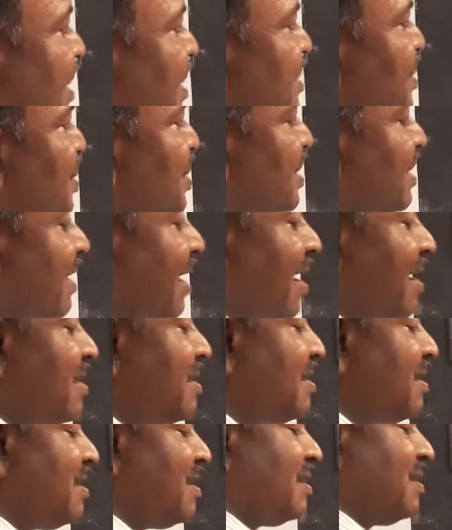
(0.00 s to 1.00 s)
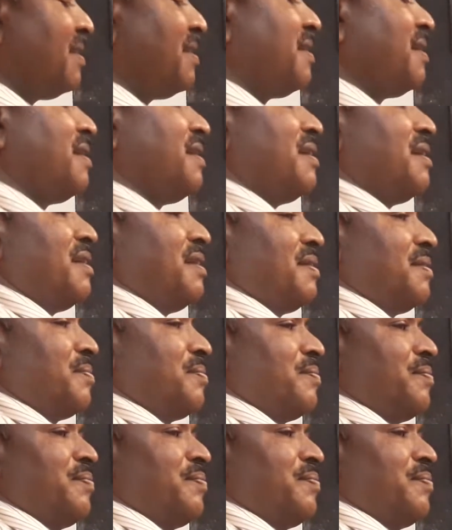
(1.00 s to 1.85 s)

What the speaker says: is 90 degree.